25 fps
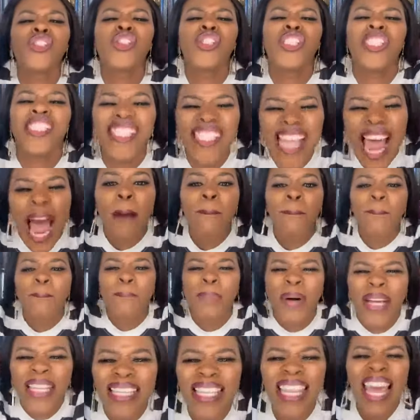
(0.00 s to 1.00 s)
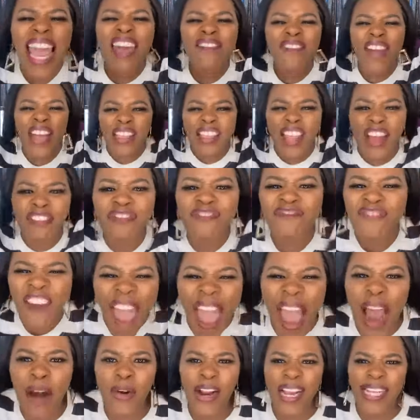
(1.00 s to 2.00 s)
Stop believing the
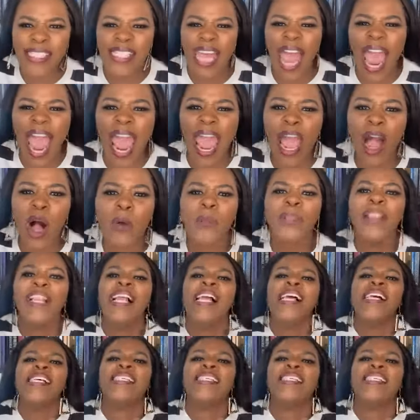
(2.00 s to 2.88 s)
fairy tale.